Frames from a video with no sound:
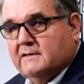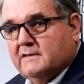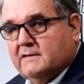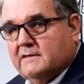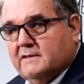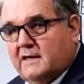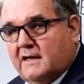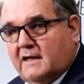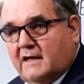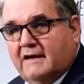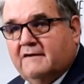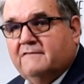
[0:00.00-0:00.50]

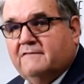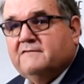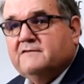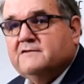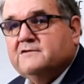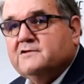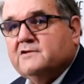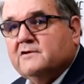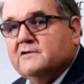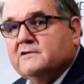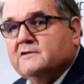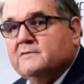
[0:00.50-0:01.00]
a life
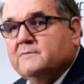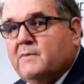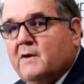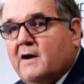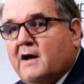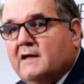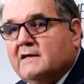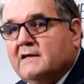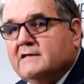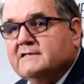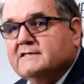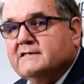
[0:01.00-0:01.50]
insurance
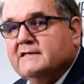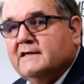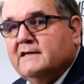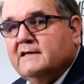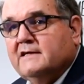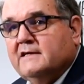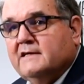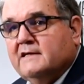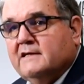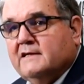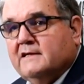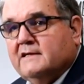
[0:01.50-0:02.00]
policy
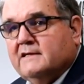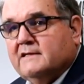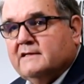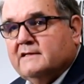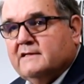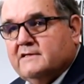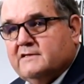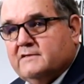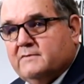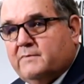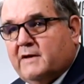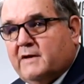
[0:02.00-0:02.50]

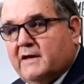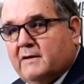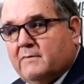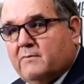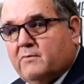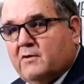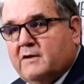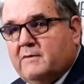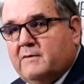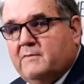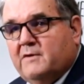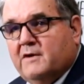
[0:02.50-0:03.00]
that you pay a
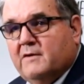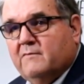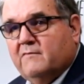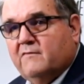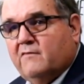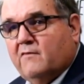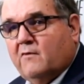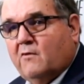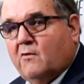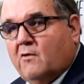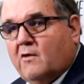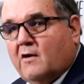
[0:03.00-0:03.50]
premium
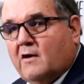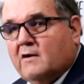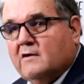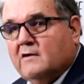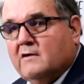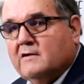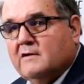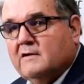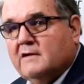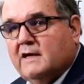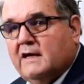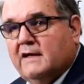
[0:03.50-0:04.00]
for,
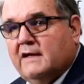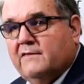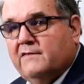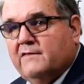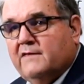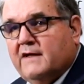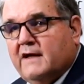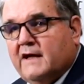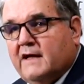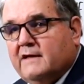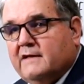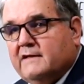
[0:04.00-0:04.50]
and
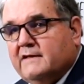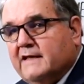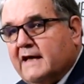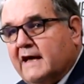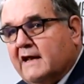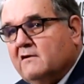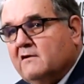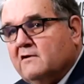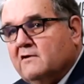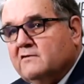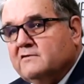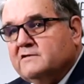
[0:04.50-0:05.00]
then
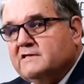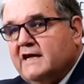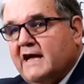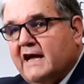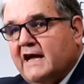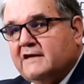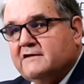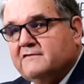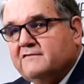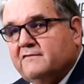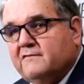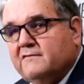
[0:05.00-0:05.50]
that'll go
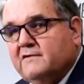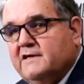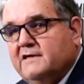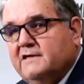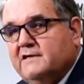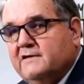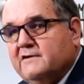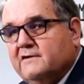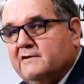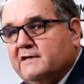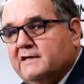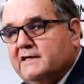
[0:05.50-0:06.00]
tax free to
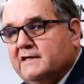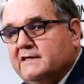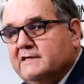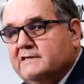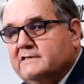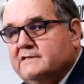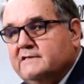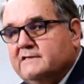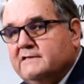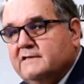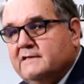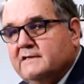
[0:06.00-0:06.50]
your
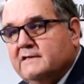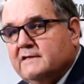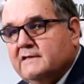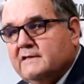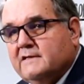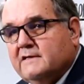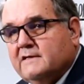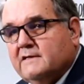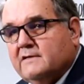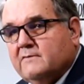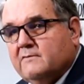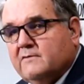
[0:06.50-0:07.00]
kids
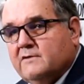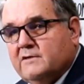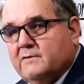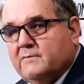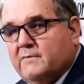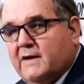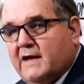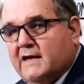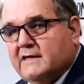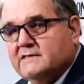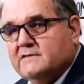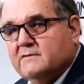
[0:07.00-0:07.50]
when you
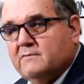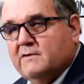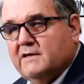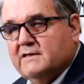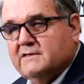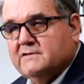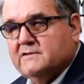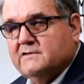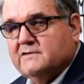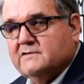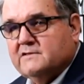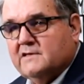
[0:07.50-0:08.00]
pass away.
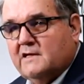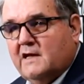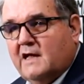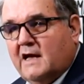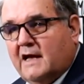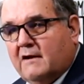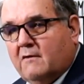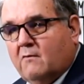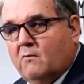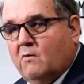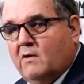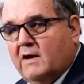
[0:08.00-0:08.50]
So there's a lot
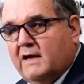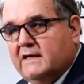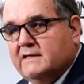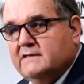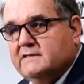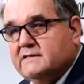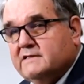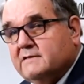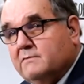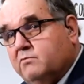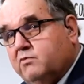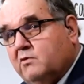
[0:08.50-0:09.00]
of ways
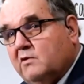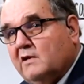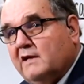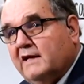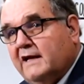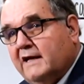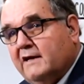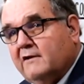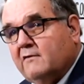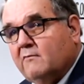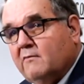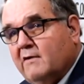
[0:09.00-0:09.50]
to
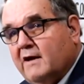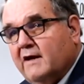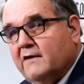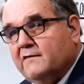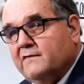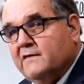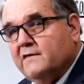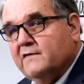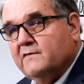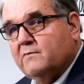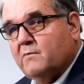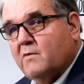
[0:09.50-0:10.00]
plan around
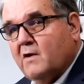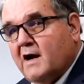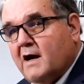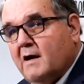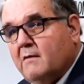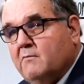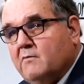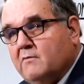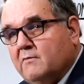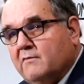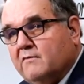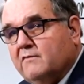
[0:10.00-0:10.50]
this
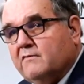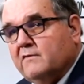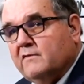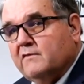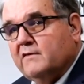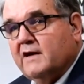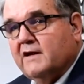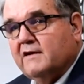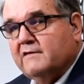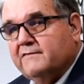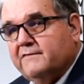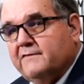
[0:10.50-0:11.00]
problem if we've
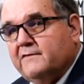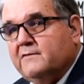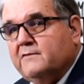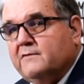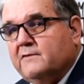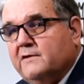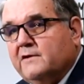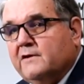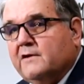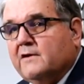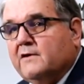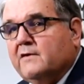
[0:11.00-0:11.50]
got a few
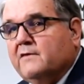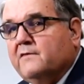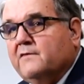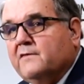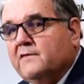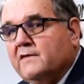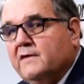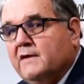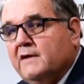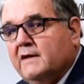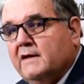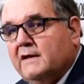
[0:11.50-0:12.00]
years
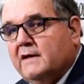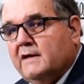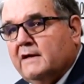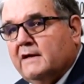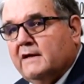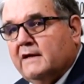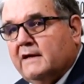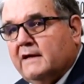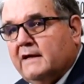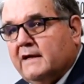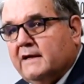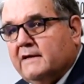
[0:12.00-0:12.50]

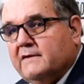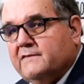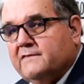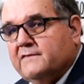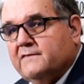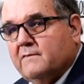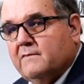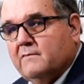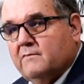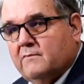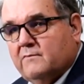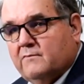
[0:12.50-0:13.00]
and
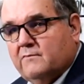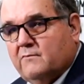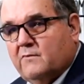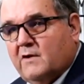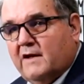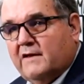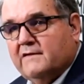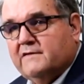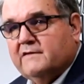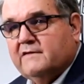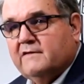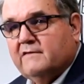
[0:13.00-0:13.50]
some
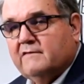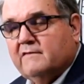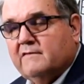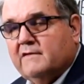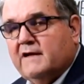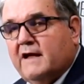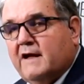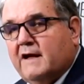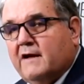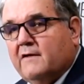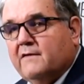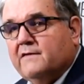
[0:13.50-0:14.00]
relatively
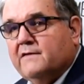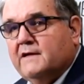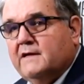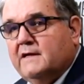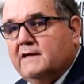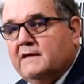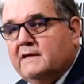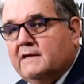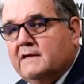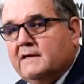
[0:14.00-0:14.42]
healthy